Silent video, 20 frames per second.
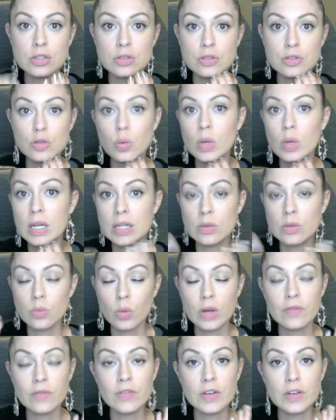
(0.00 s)

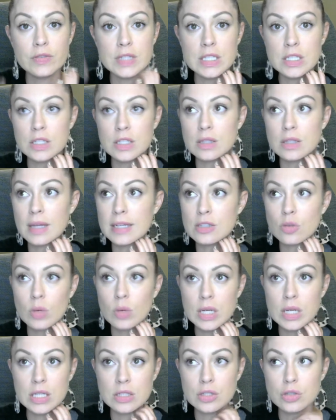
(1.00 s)
$21.50 to like
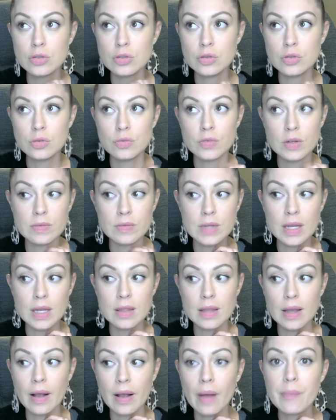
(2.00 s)
$22.50, I
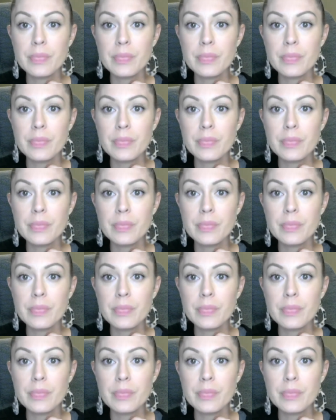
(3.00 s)
think,